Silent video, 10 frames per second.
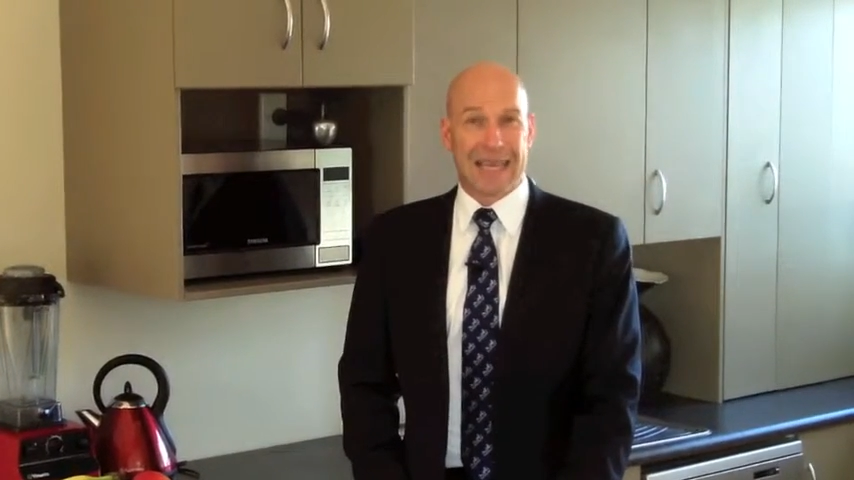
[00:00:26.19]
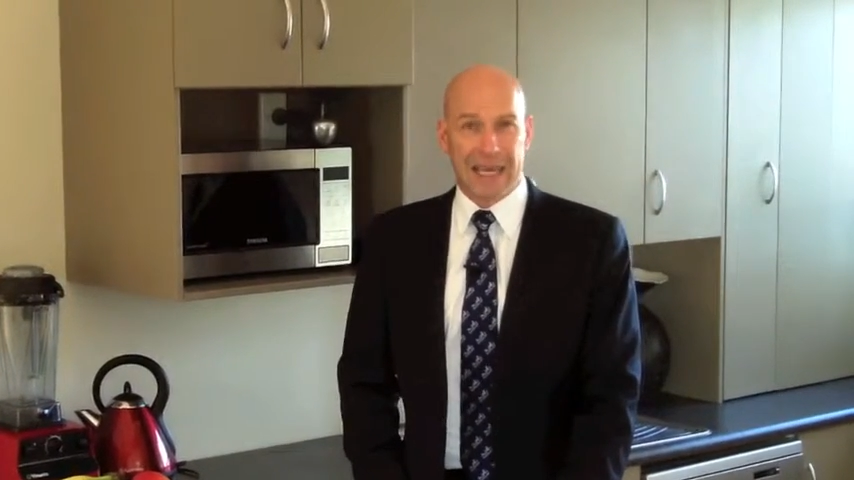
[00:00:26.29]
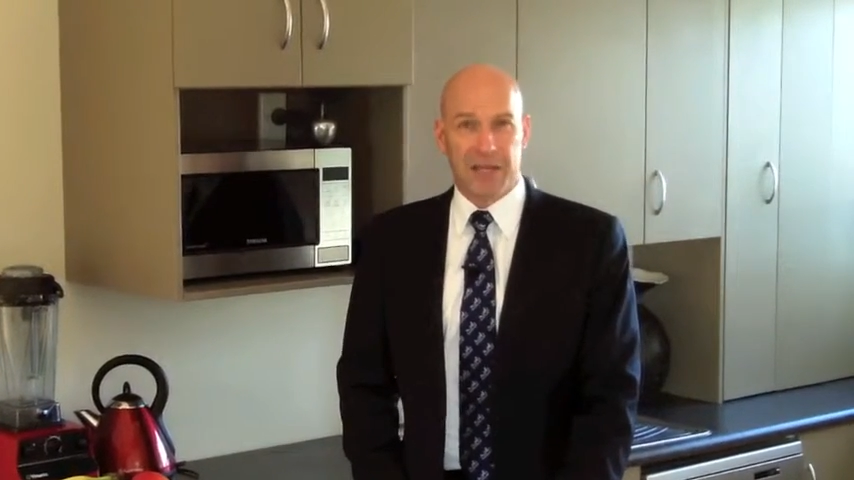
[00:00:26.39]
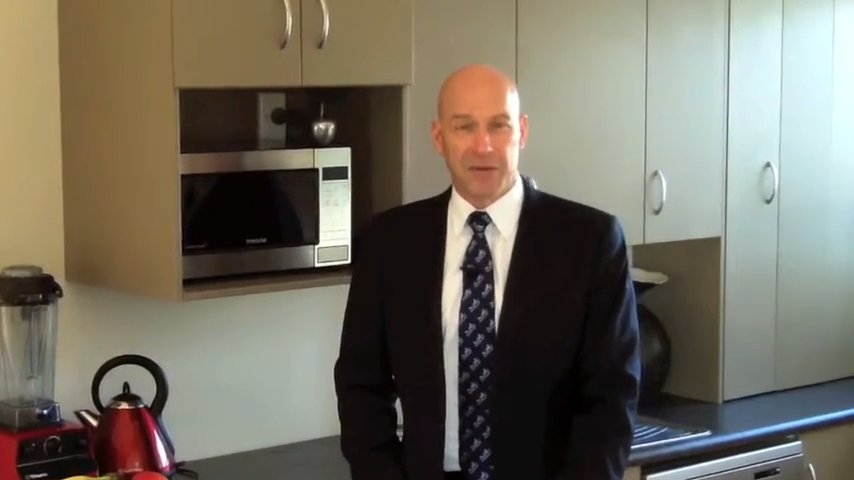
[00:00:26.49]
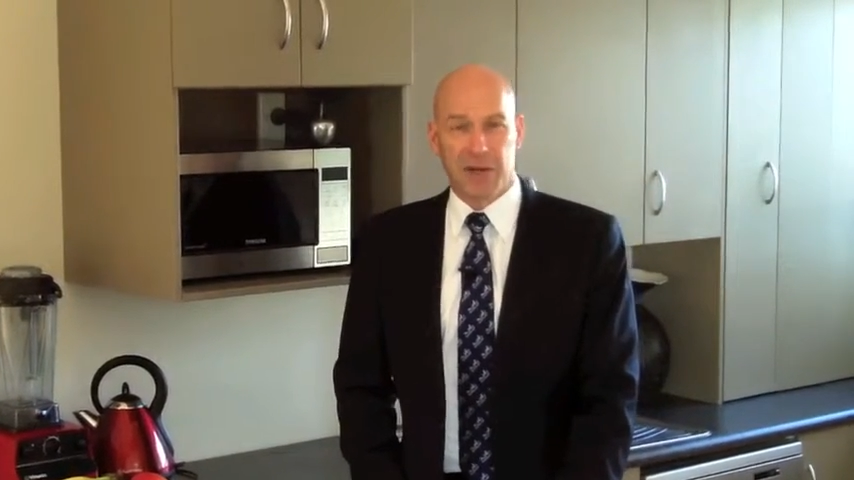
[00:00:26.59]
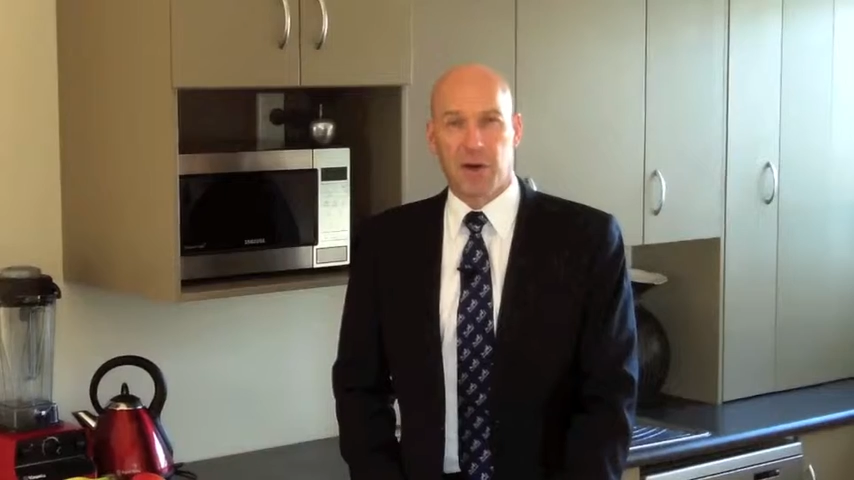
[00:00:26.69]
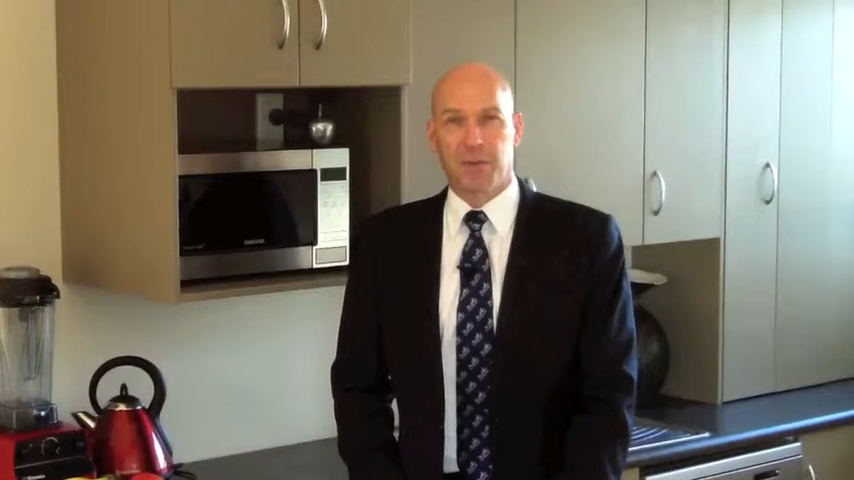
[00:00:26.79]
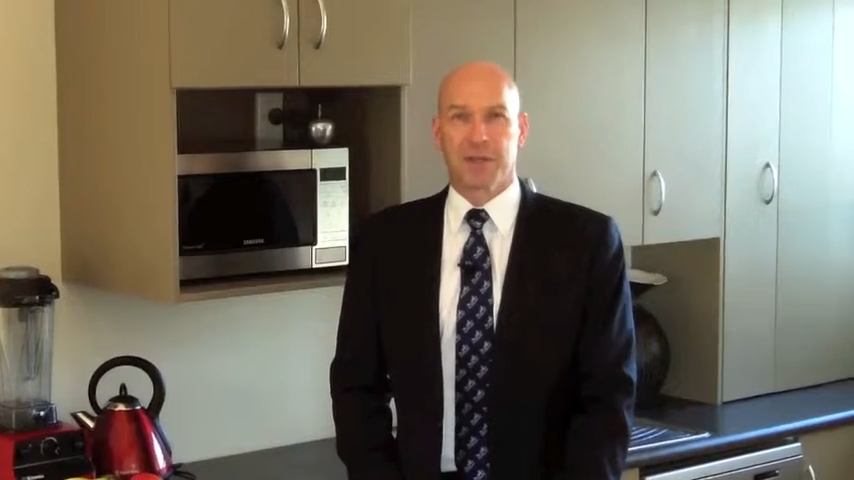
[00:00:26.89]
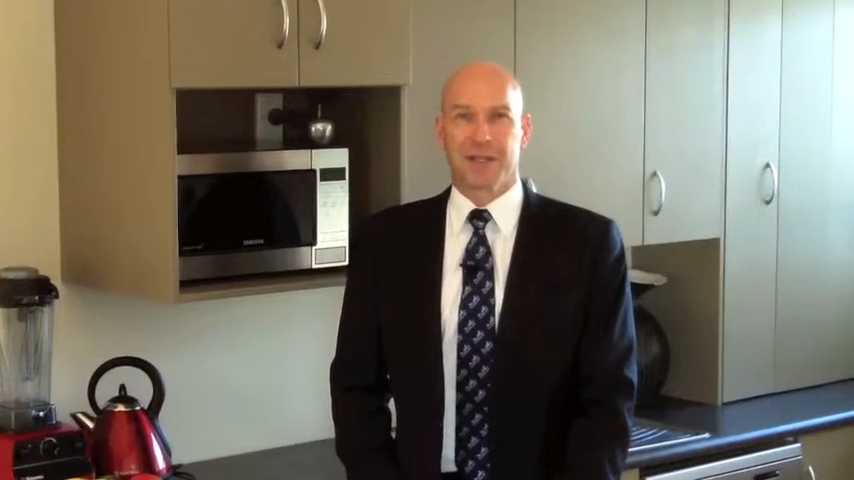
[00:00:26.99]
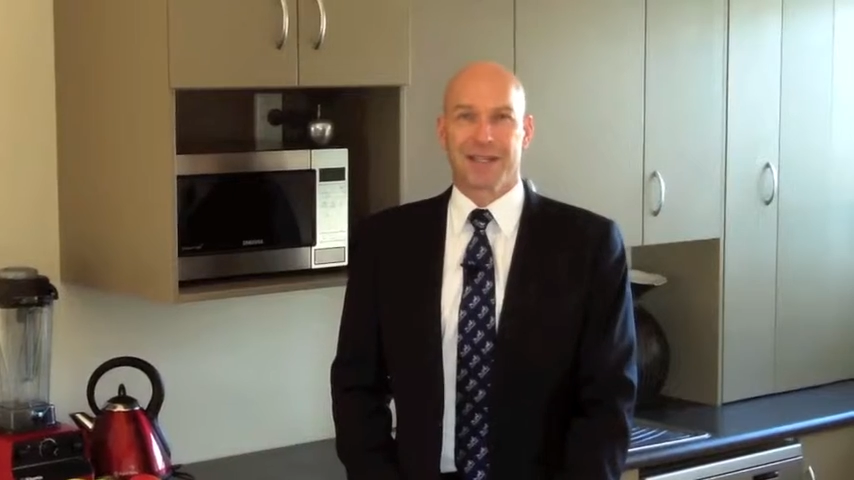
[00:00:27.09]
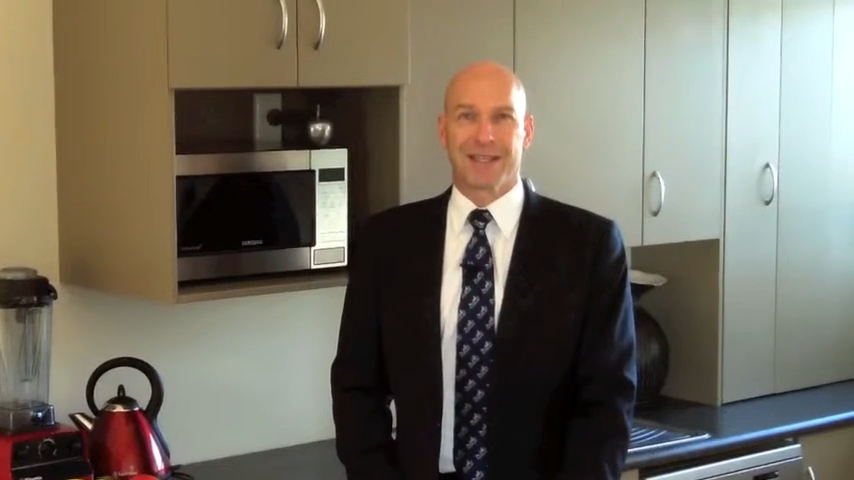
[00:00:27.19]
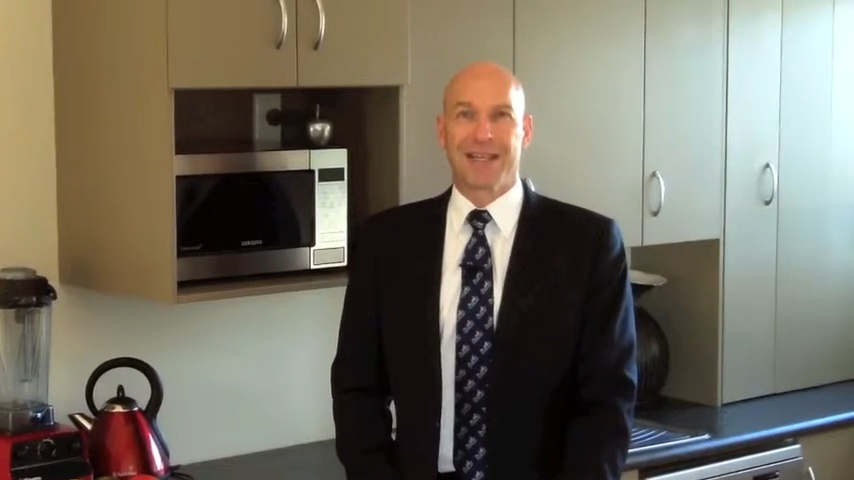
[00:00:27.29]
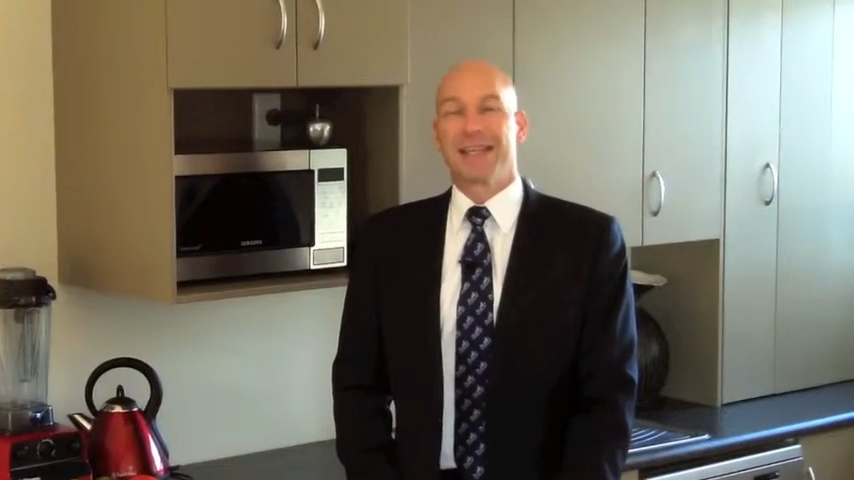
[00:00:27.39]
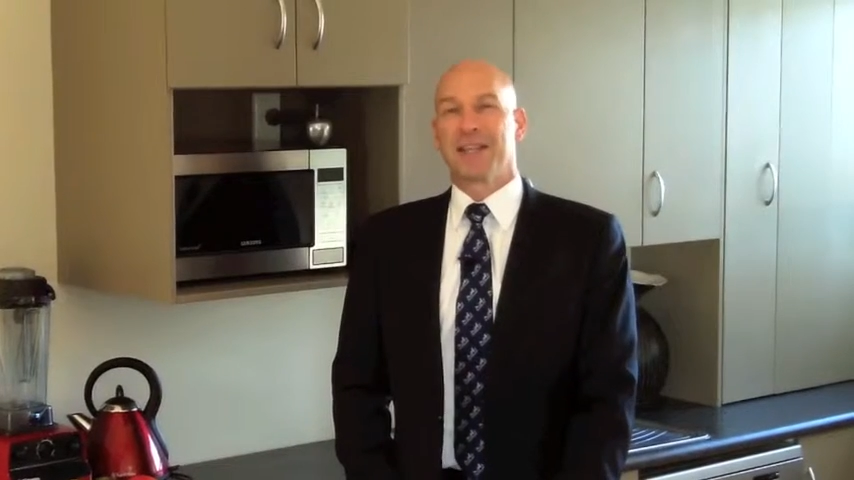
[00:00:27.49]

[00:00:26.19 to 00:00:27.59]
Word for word: catering options